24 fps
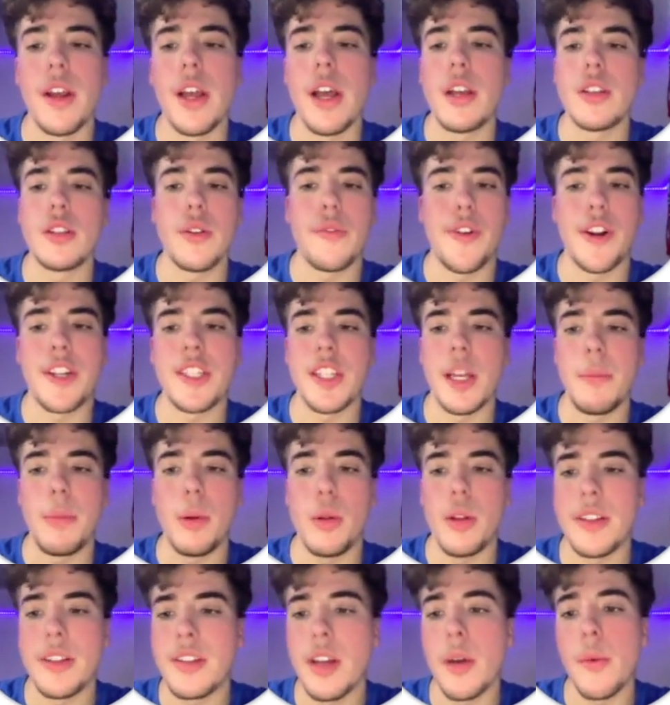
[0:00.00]
So for example,
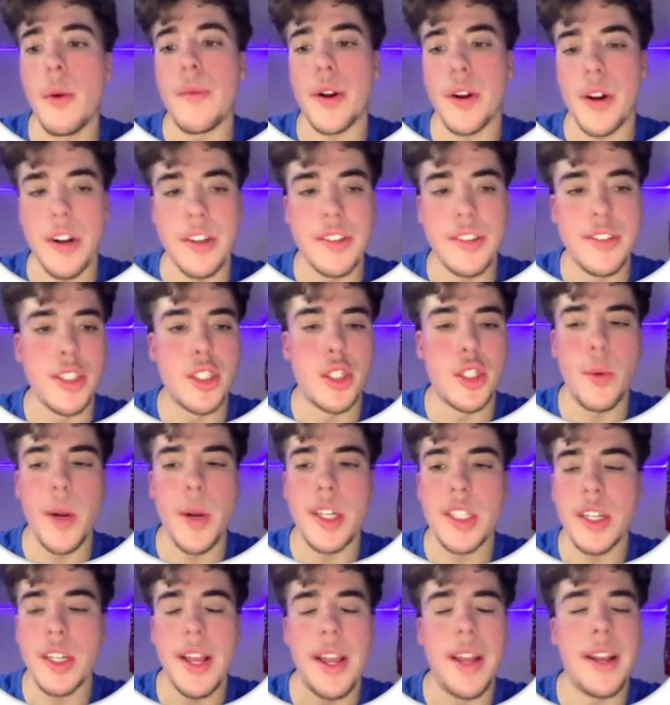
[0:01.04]
let's say we have a current
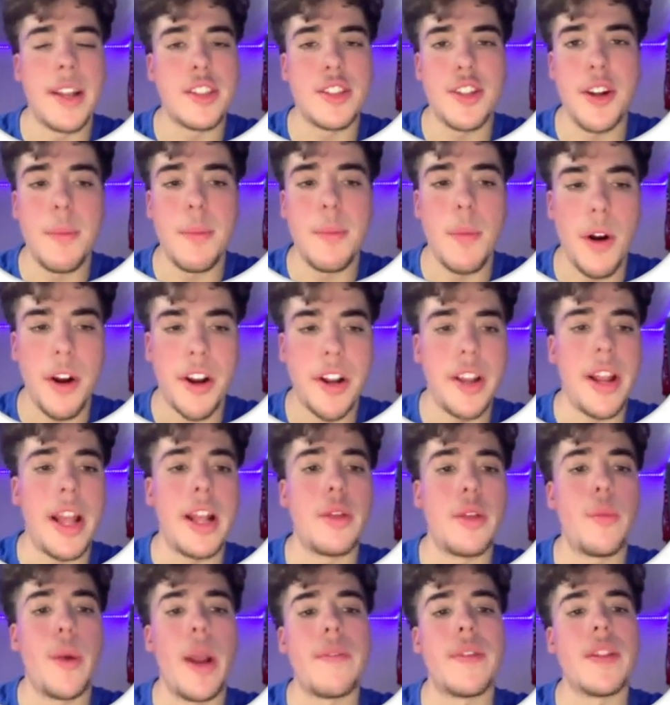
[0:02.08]
situation in a certain market
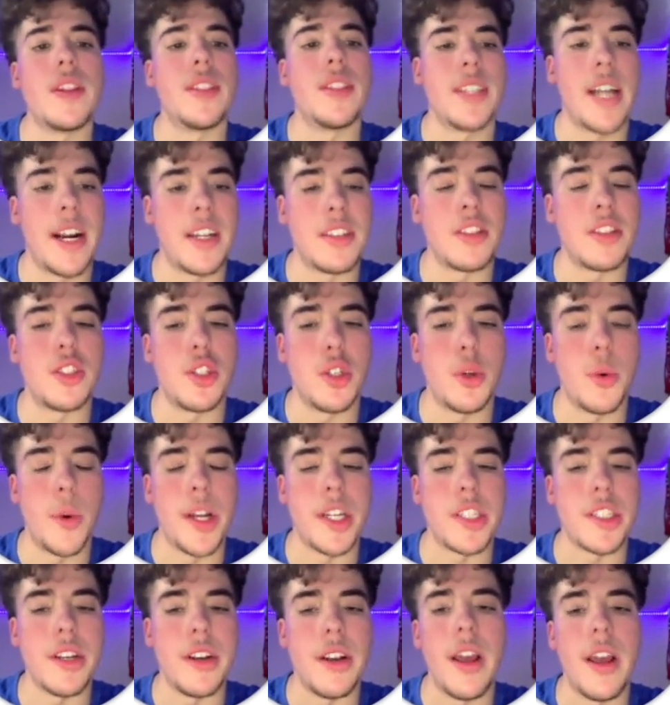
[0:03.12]
and we have a desired
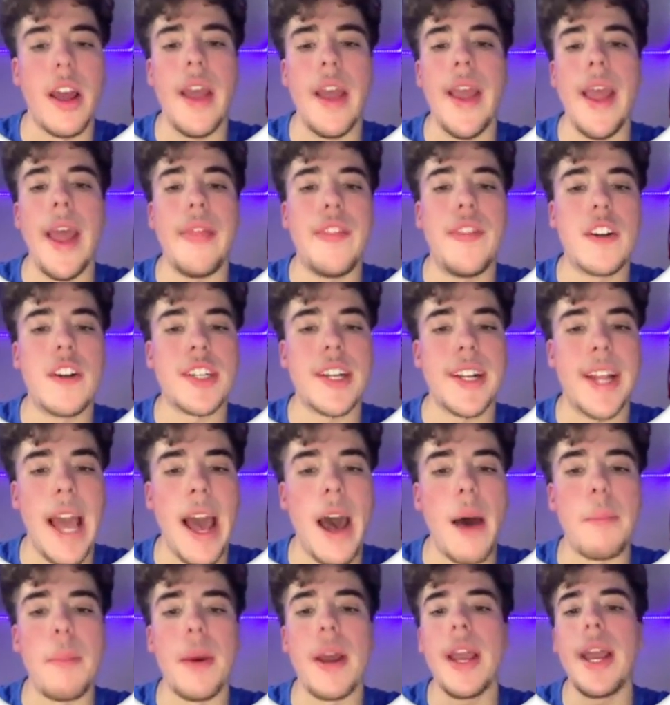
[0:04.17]
situation, and there's a
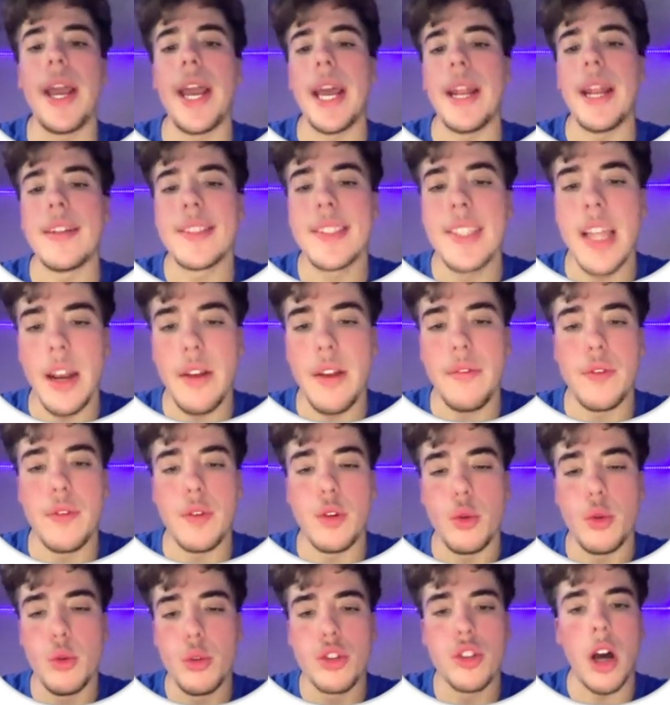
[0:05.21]
gap, and instead of
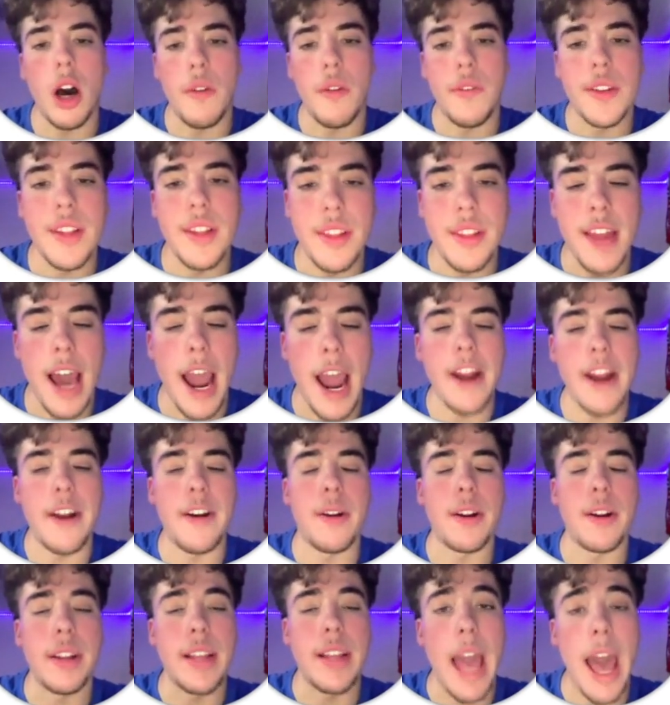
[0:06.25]
you solving the entire
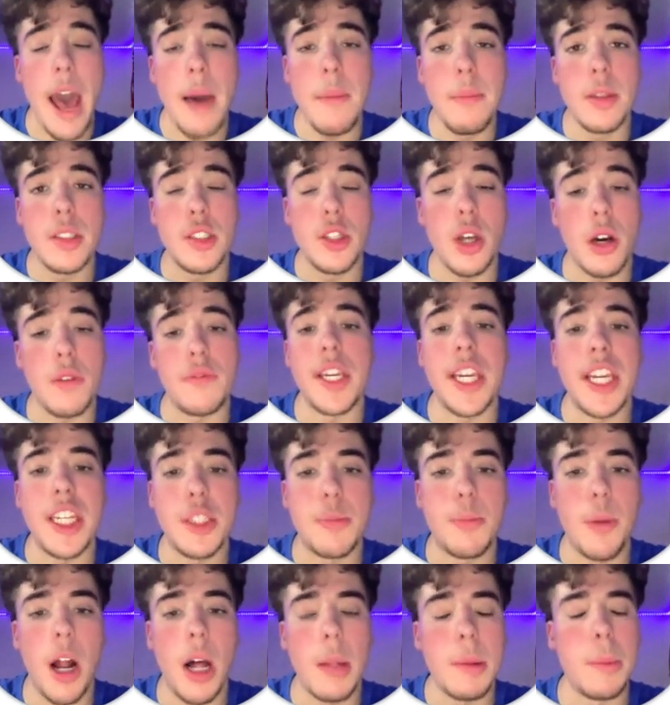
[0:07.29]
gap, solving each
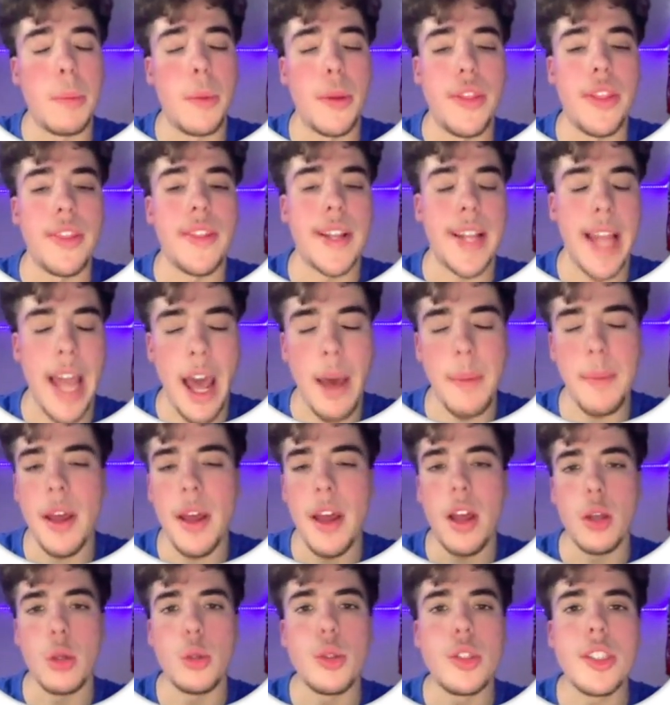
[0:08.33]
problem within the gap,
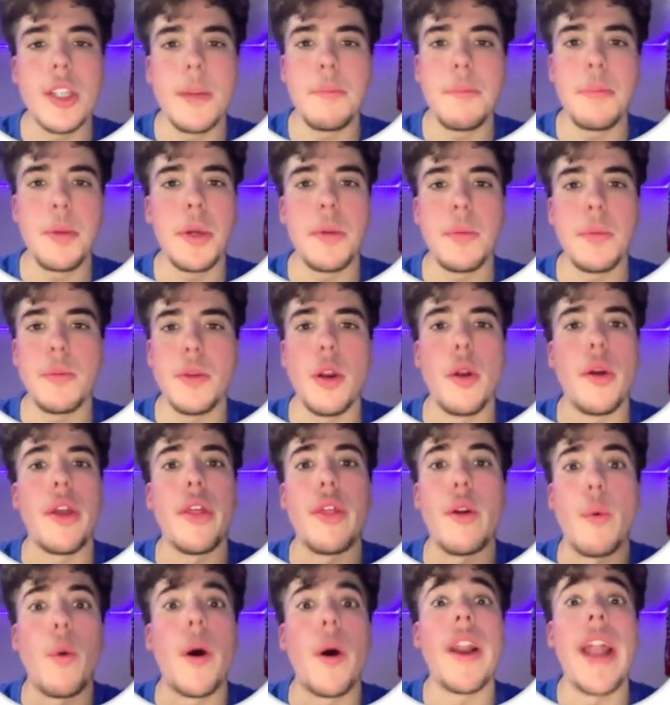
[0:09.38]
you simply either
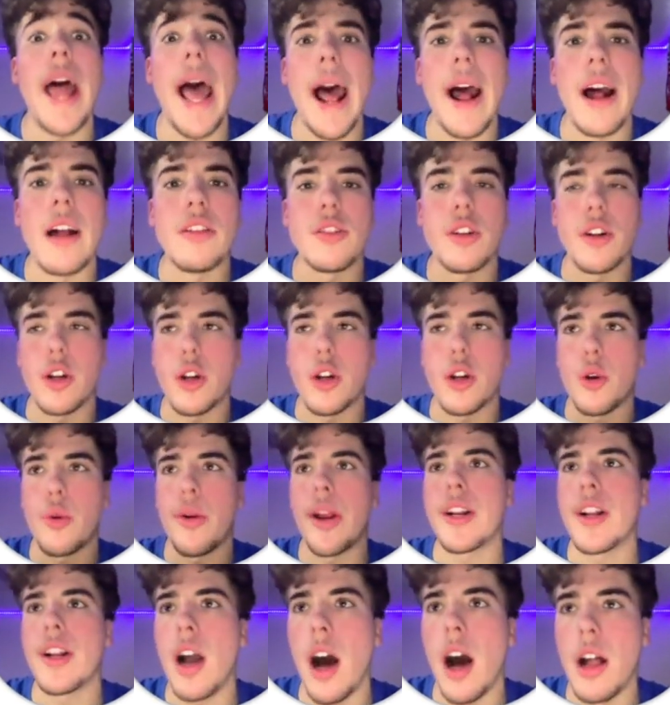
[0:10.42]
run ads or
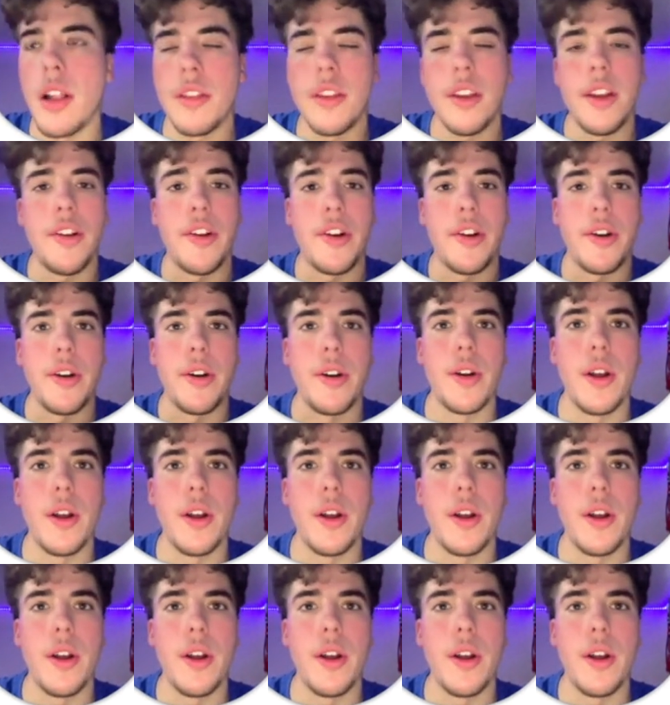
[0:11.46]
create content or